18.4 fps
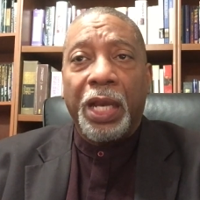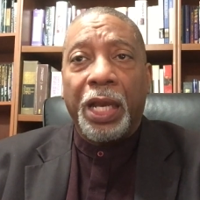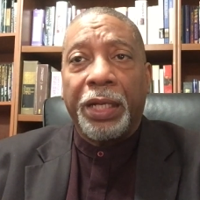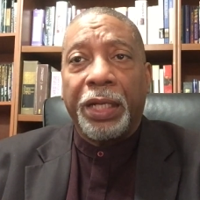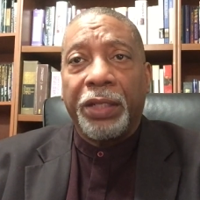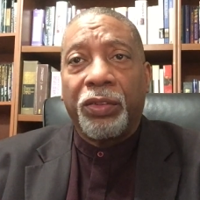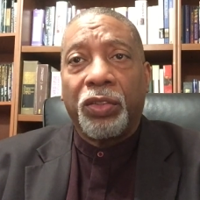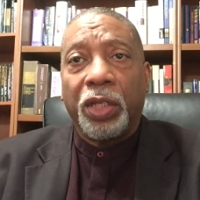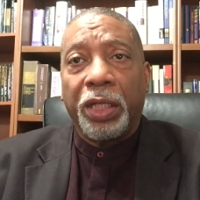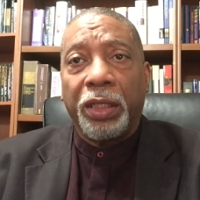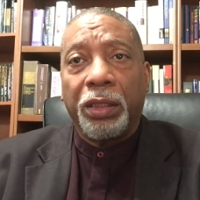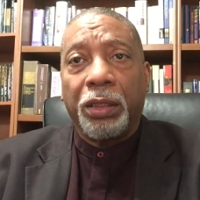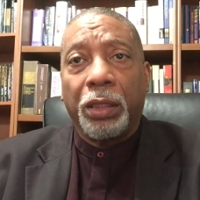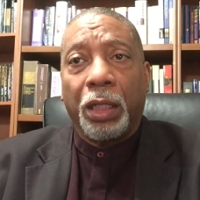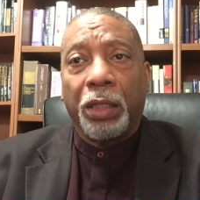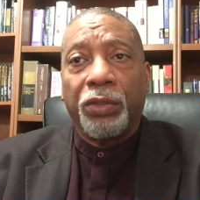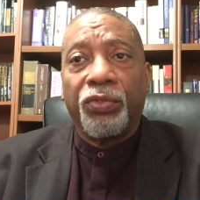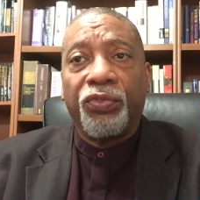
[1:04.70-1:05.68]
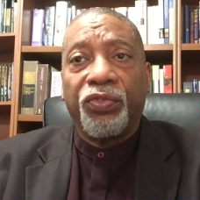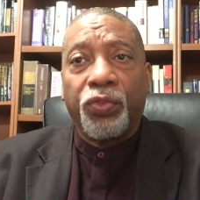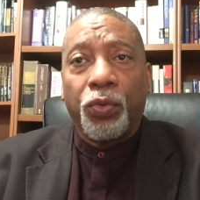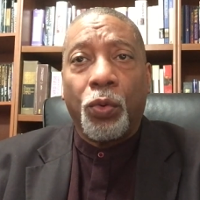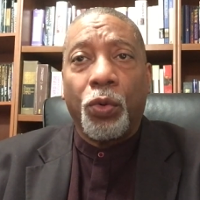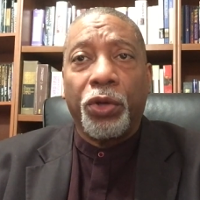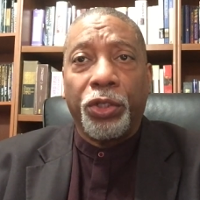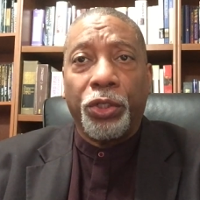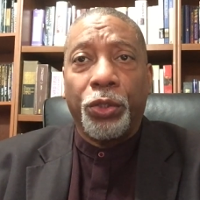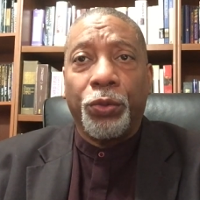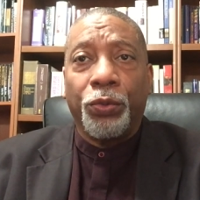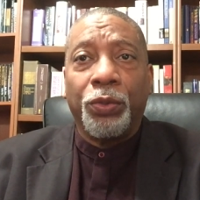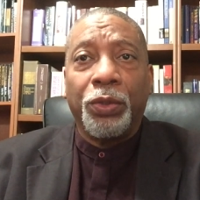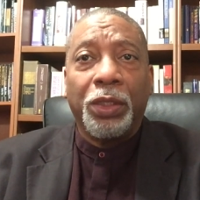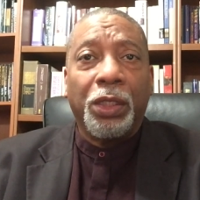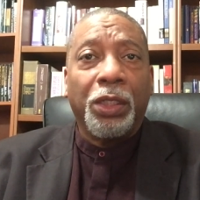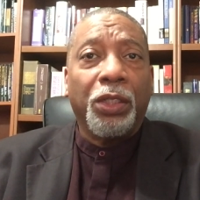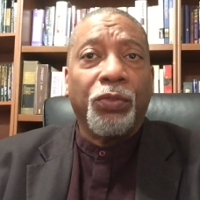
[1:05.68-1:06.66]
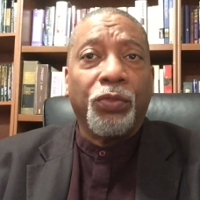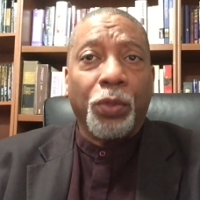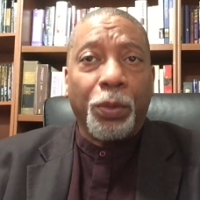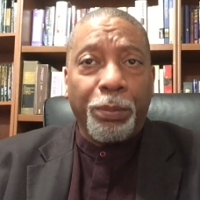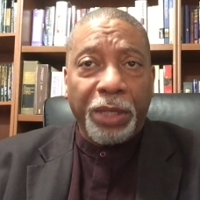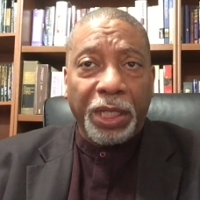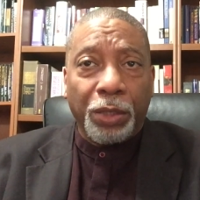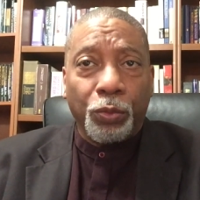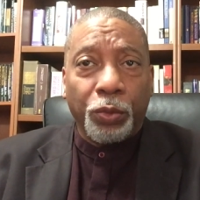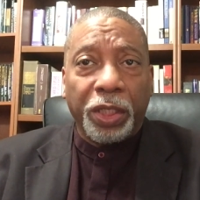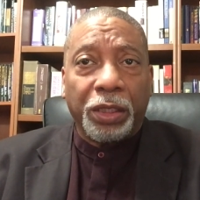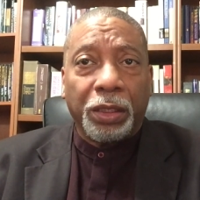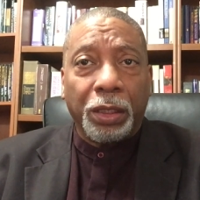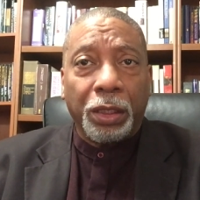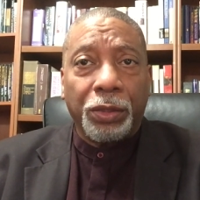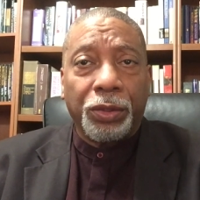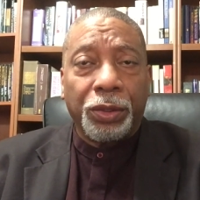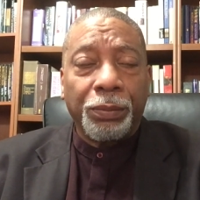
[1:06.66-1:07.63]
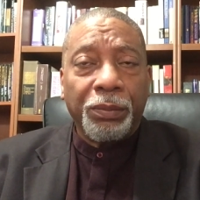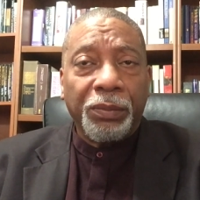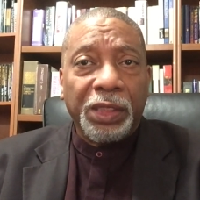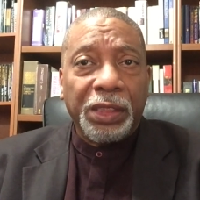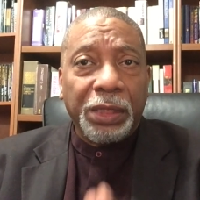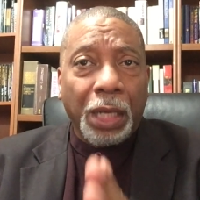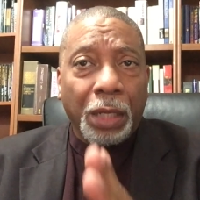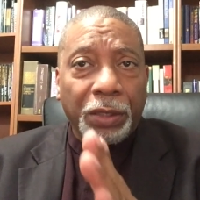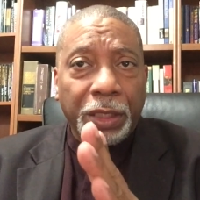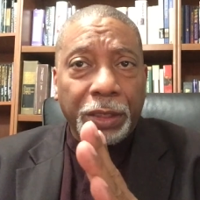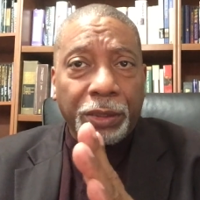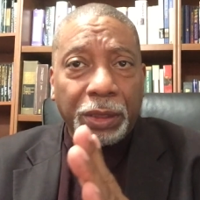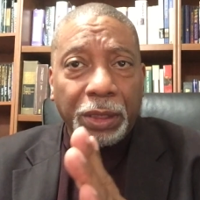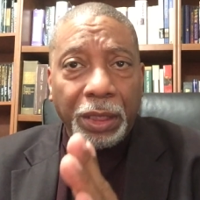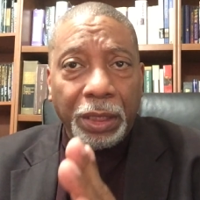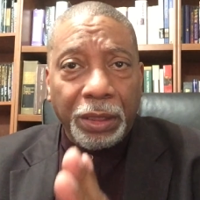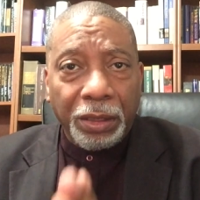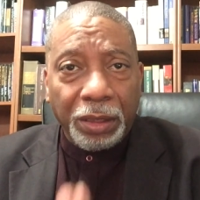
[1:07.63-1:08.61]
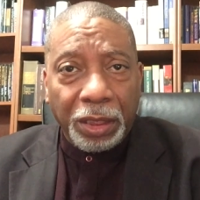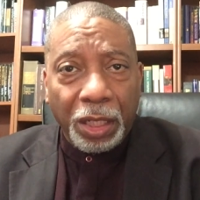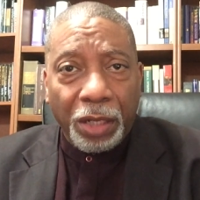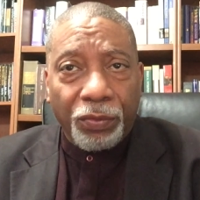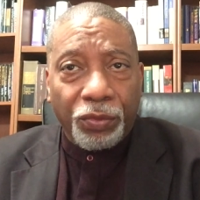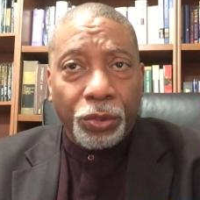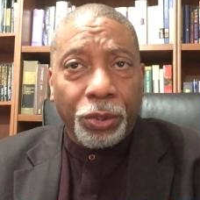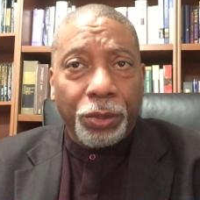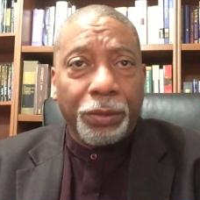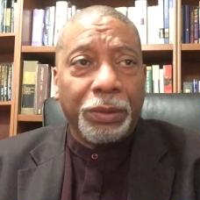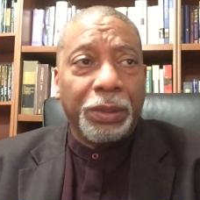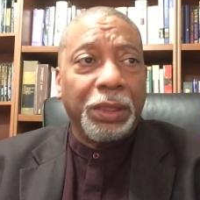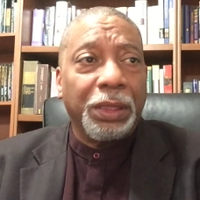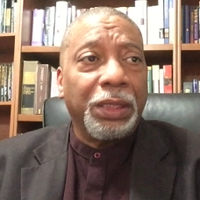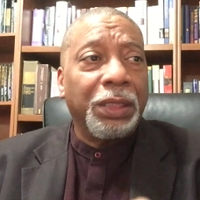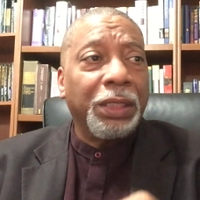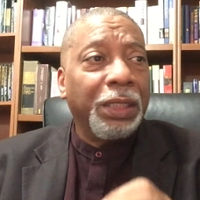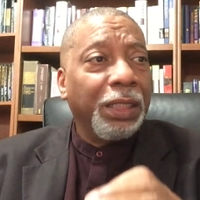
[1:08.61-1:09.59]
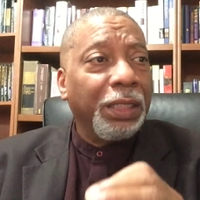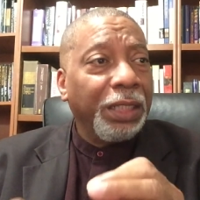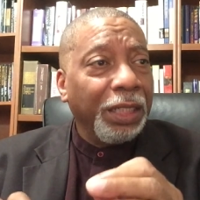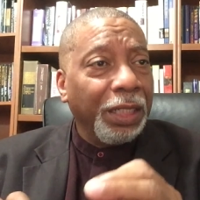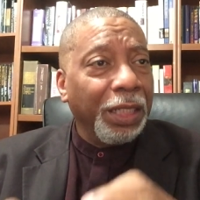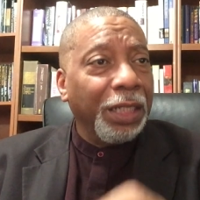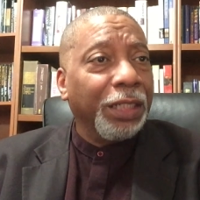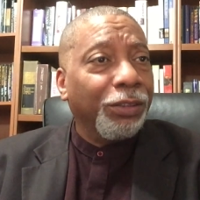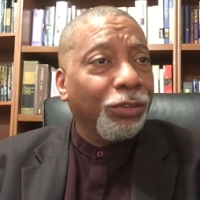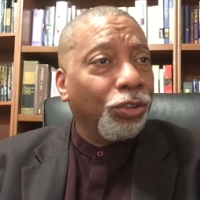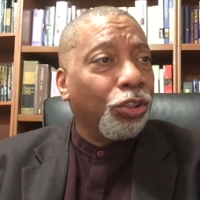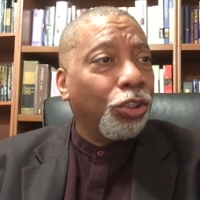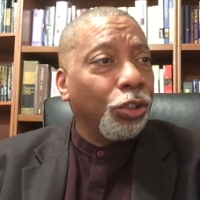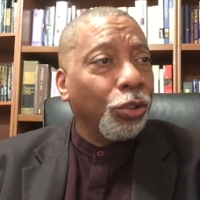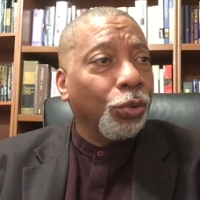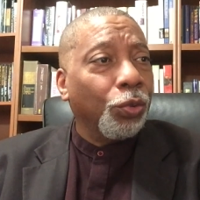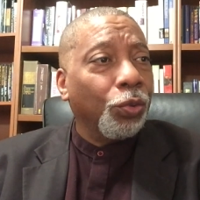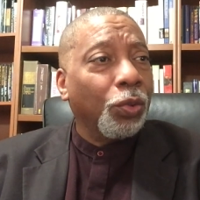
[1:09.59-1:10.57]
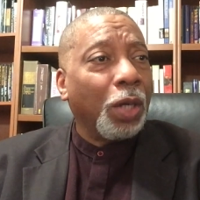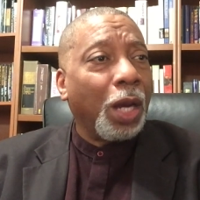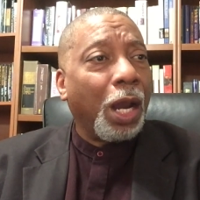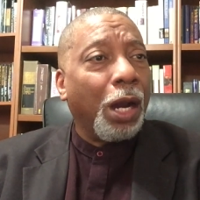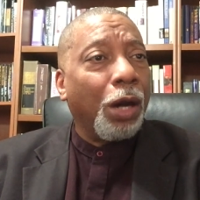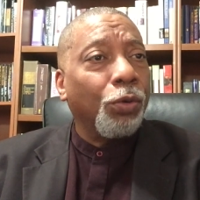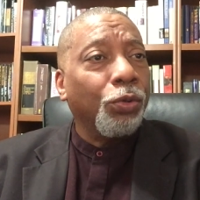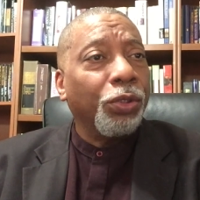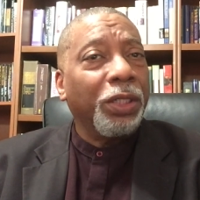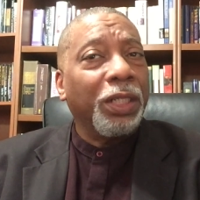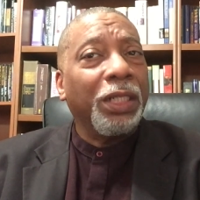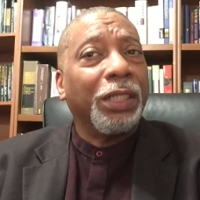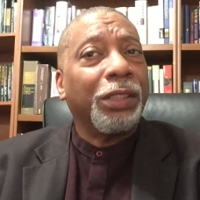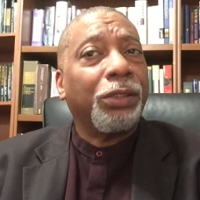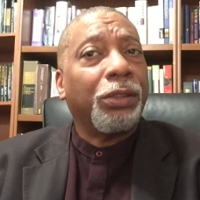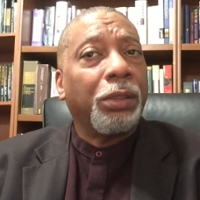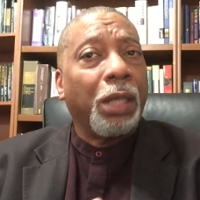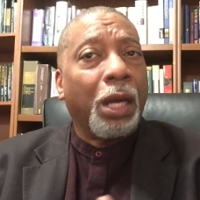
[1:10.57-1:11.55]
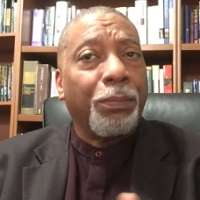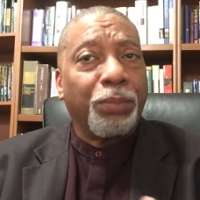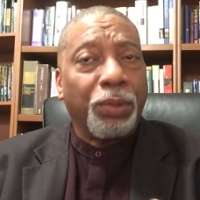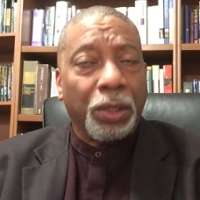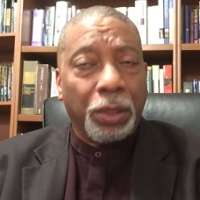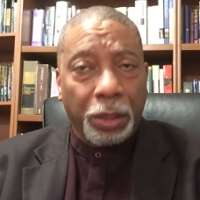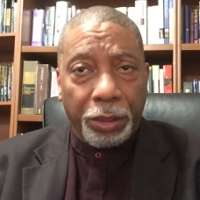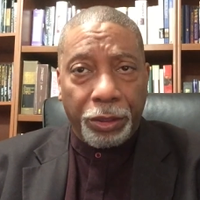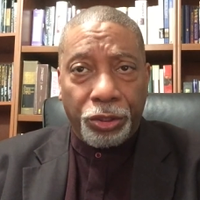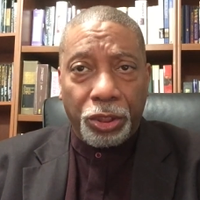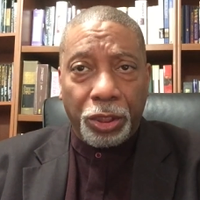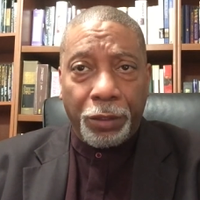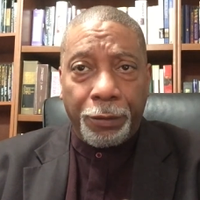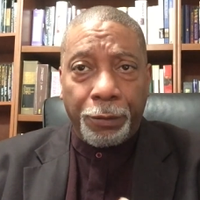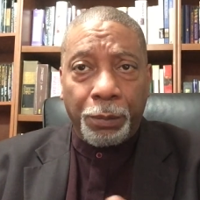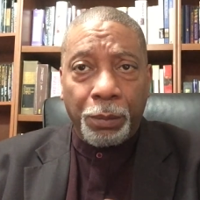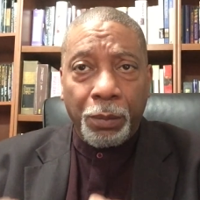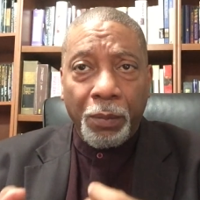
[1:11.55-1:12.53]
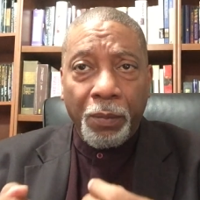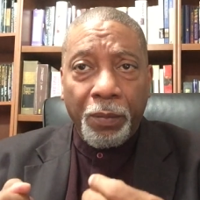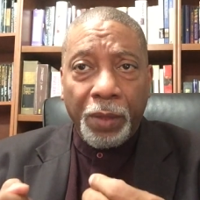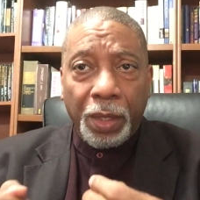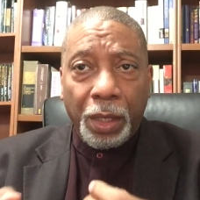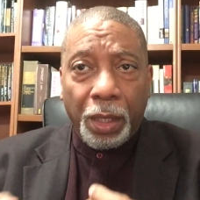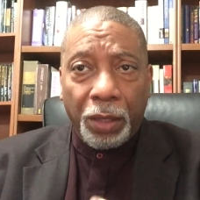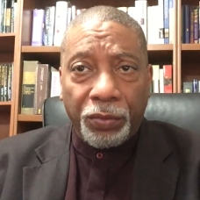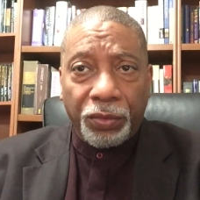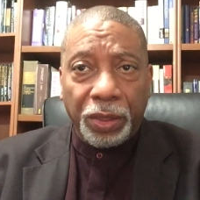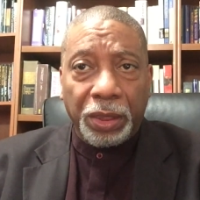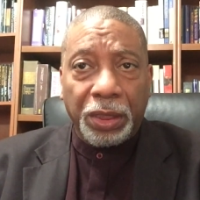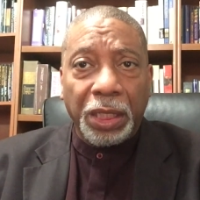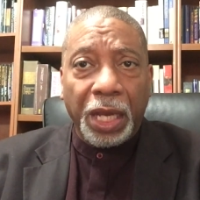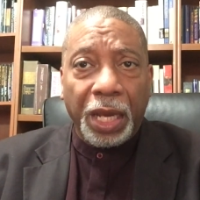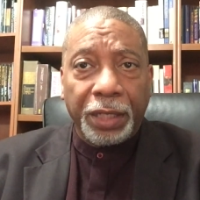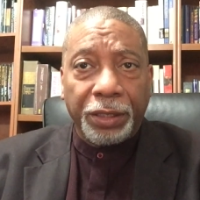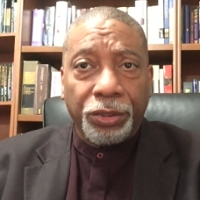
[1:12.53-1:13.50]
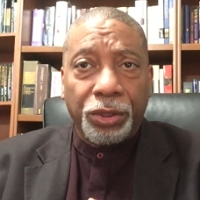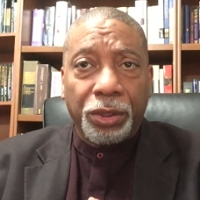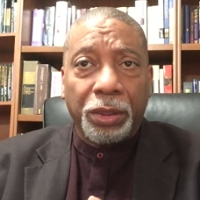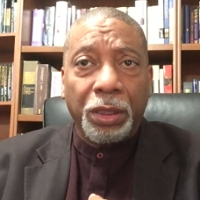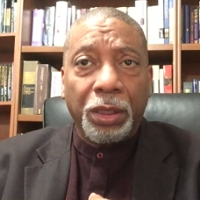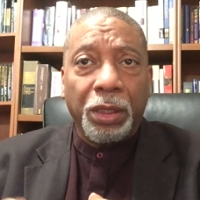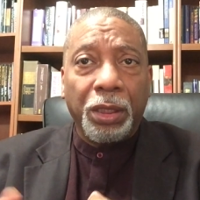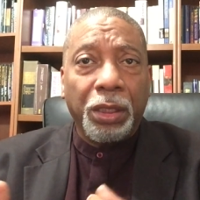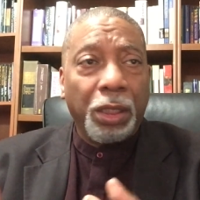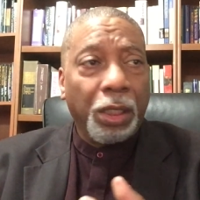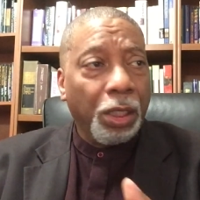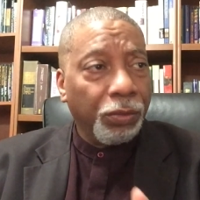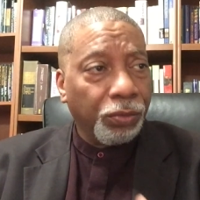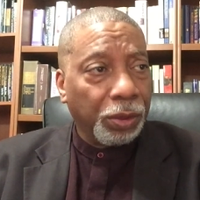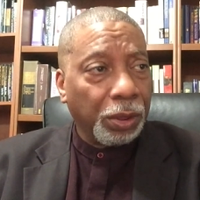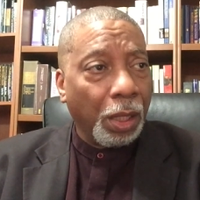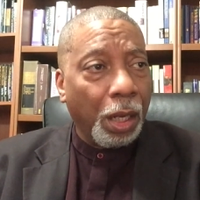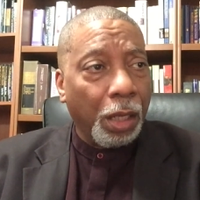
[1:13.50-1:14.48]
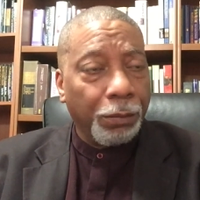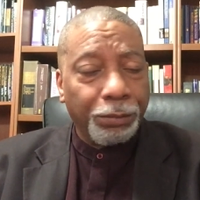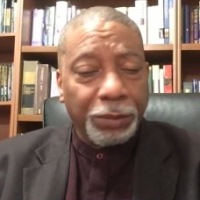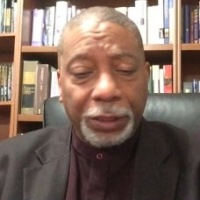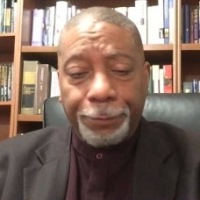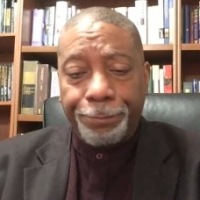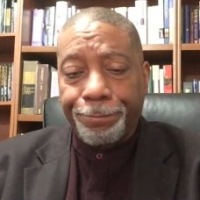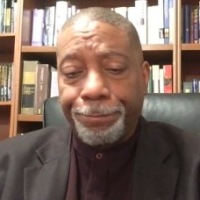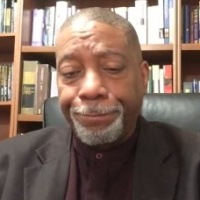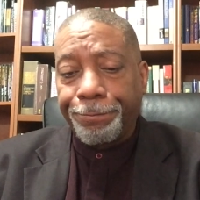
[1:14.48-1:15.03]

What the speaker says: and I thank God for you for being with us. Now let's endeavor into our extrapolation of the text of Psalms.